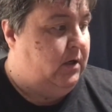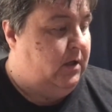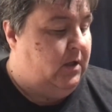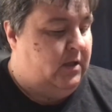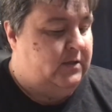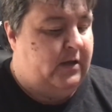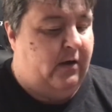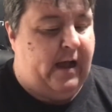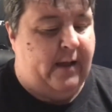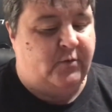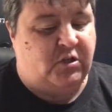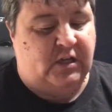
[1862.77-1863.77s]
So
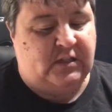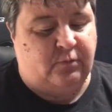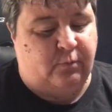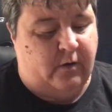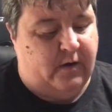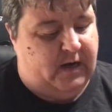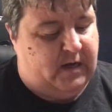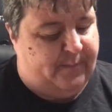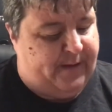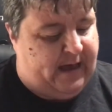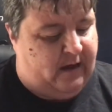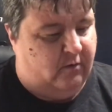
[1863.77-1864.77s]
I'm just worried
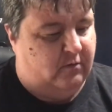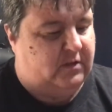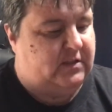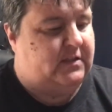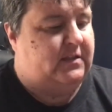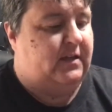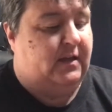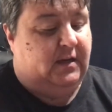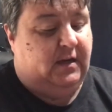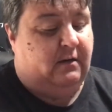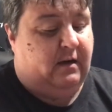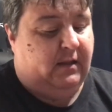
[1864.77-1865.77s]
about,
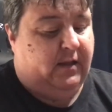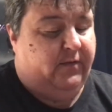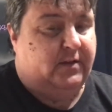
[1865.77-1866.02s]
here, I'll even,